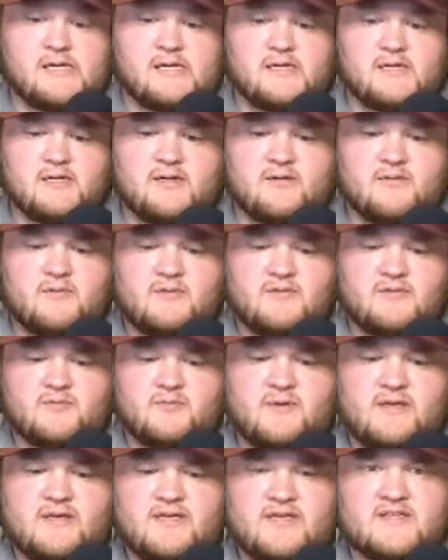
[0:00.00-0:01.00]
Uh, with the
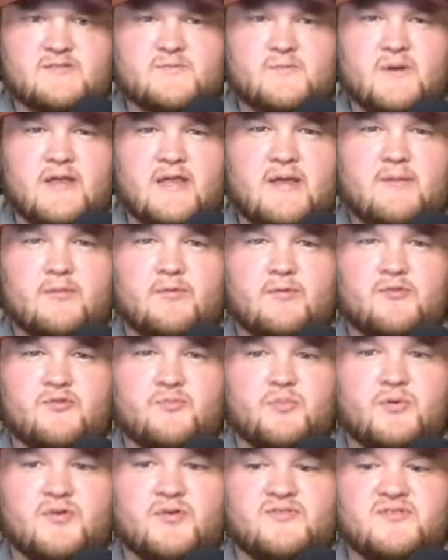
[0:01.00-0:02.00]
way he's been able to
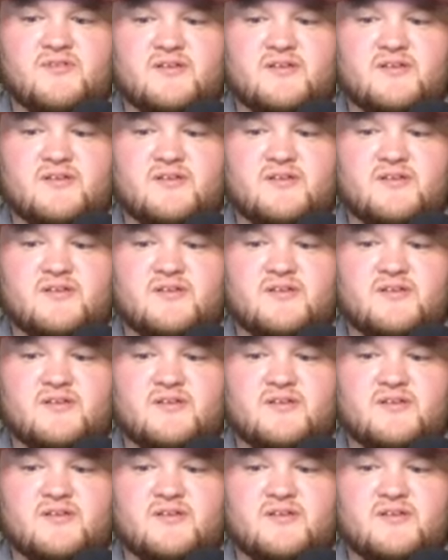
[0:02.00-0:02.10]
put